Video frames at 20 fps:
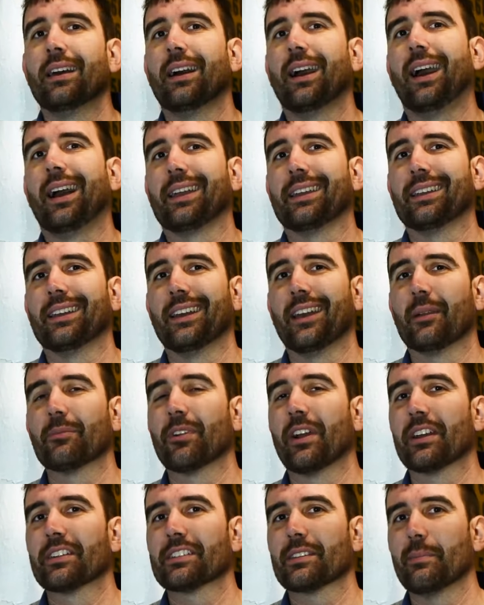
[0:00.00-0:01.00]
Hi, I'm
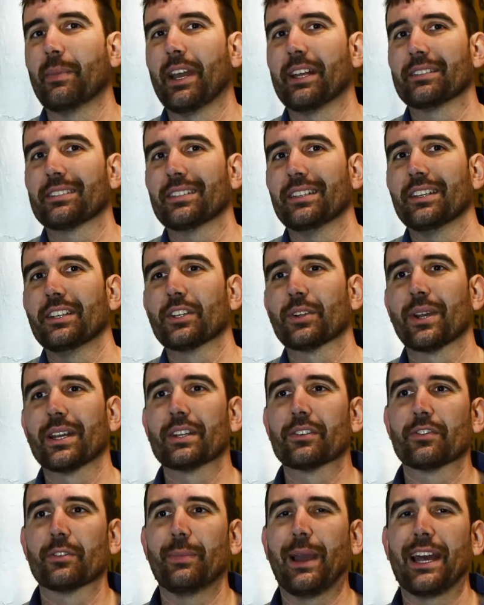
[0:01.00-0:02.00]
Ryan Szymanski,
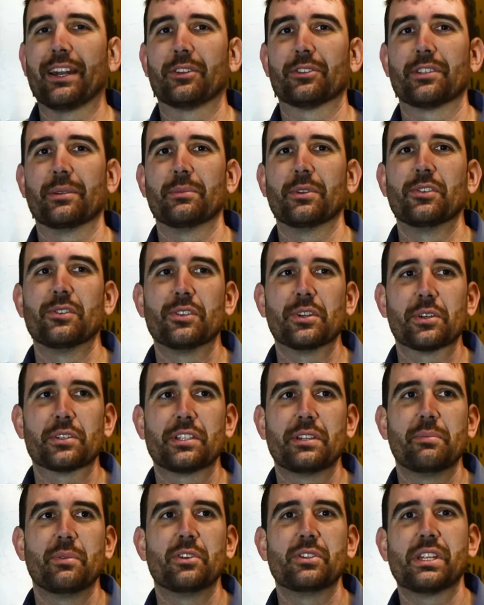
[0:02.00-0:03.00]
Curator for Battleship New
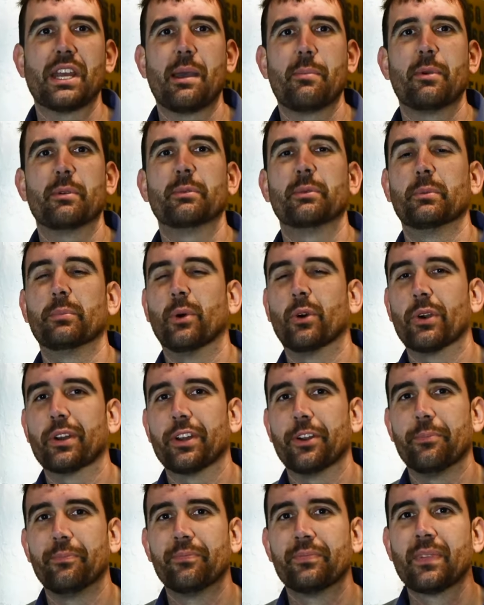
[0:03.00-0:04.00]
Jersey Museum and
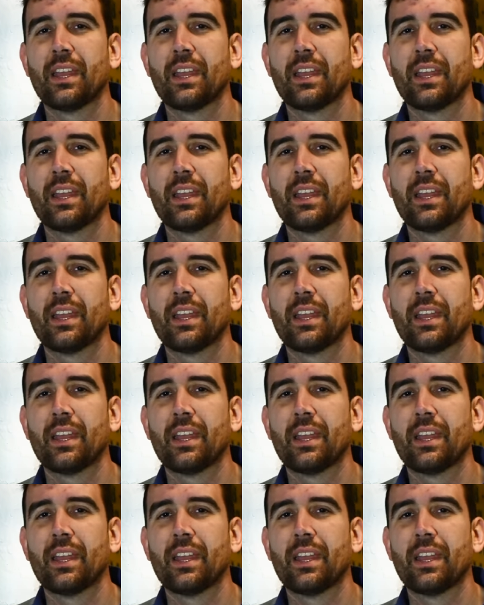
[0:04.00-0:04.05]
Memorial.